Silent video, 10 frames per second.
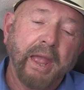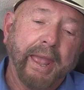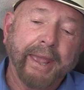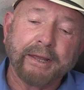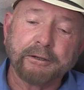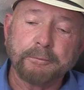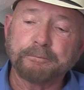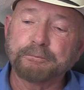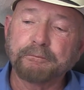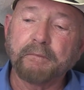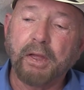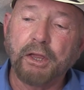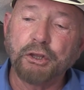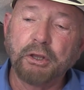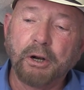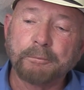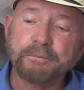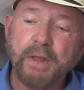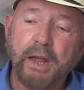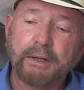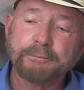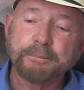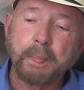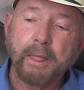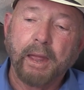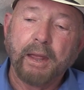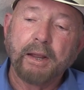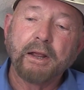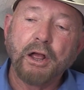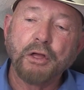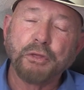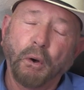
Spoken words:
And, you know, the